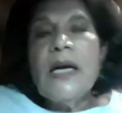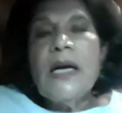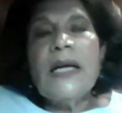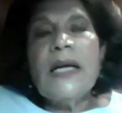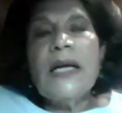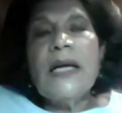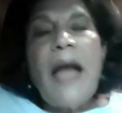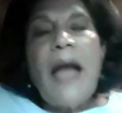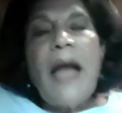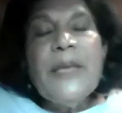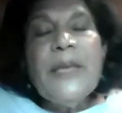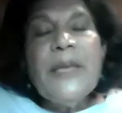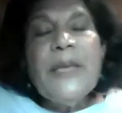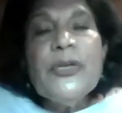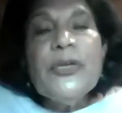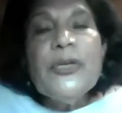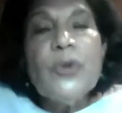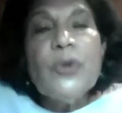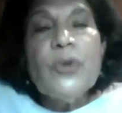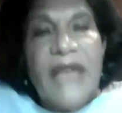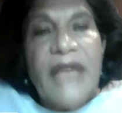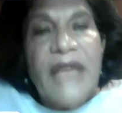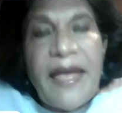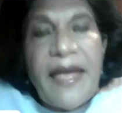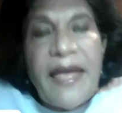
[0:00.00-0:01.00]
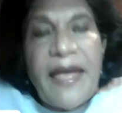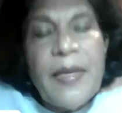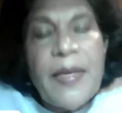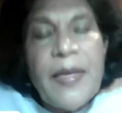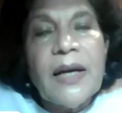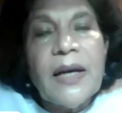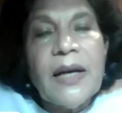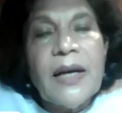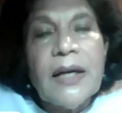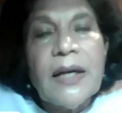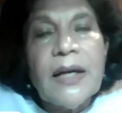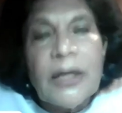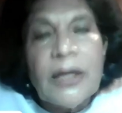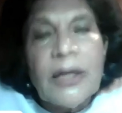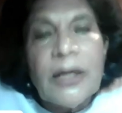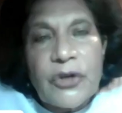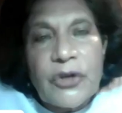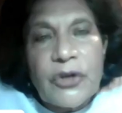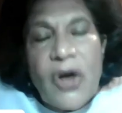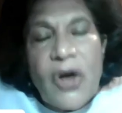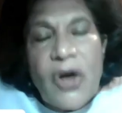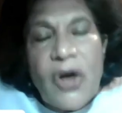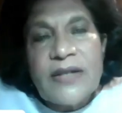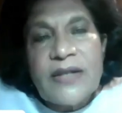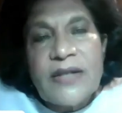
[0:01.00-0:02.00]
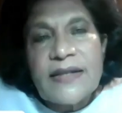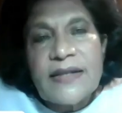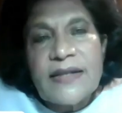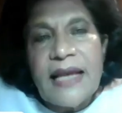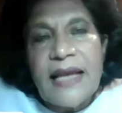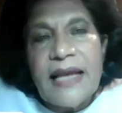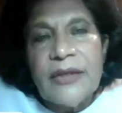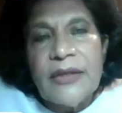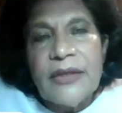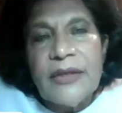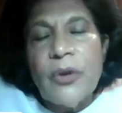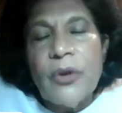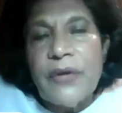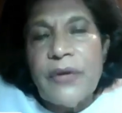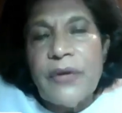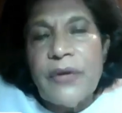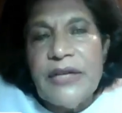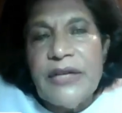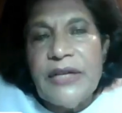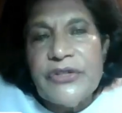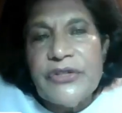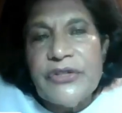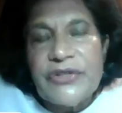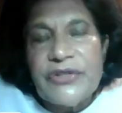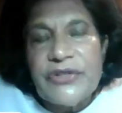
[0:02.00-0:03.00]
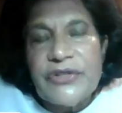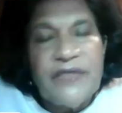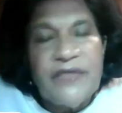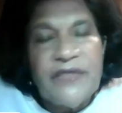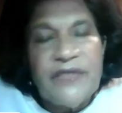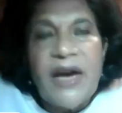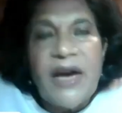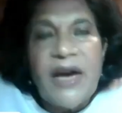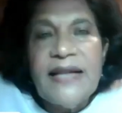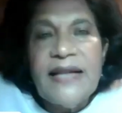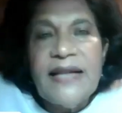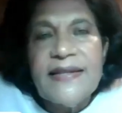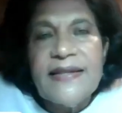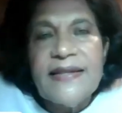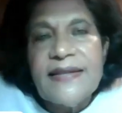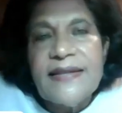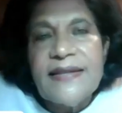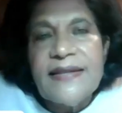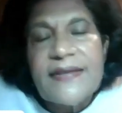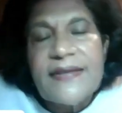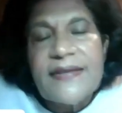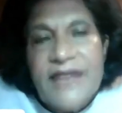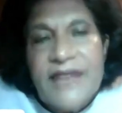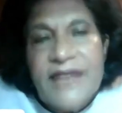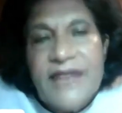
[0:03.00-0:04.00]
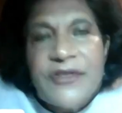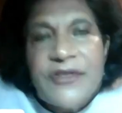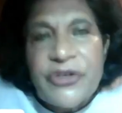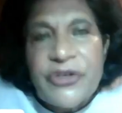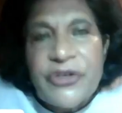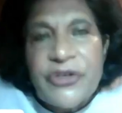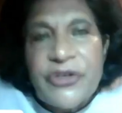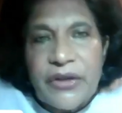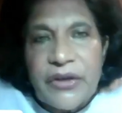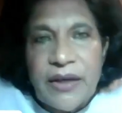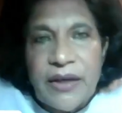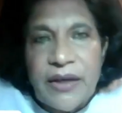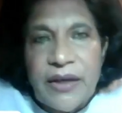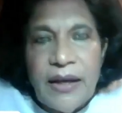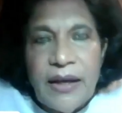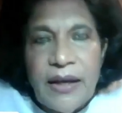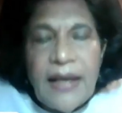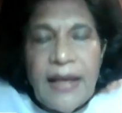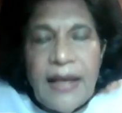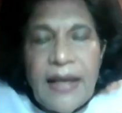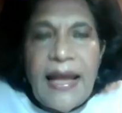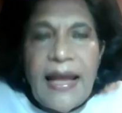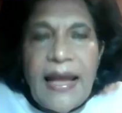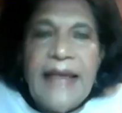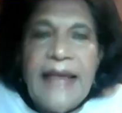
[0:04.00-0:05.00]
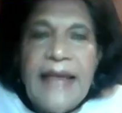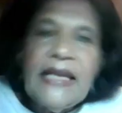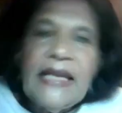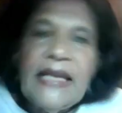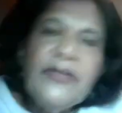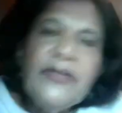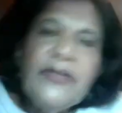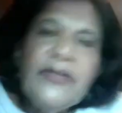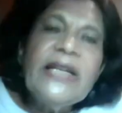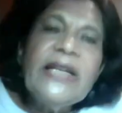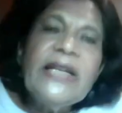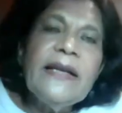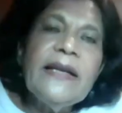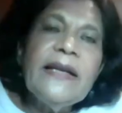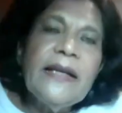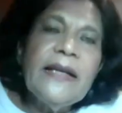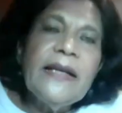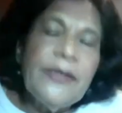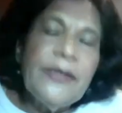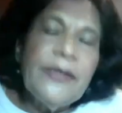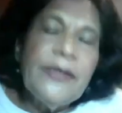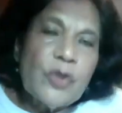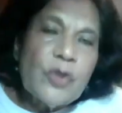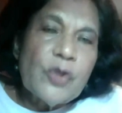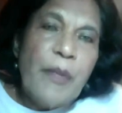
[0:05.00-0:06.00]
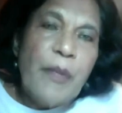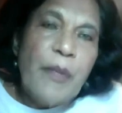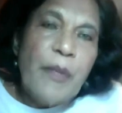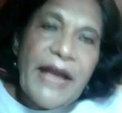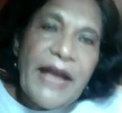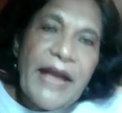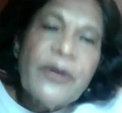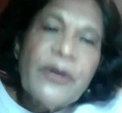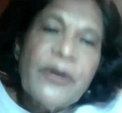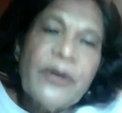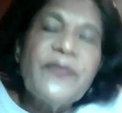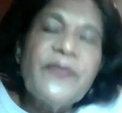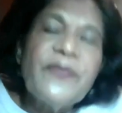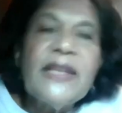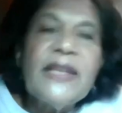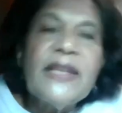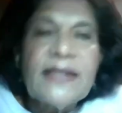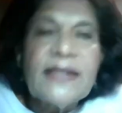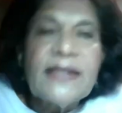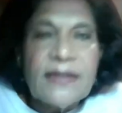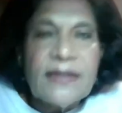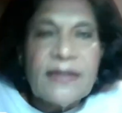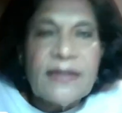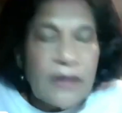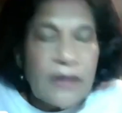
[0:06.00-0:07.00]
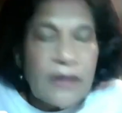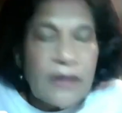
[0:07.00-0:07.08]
coming together across ethno-religious divides is essential. And even in spite of this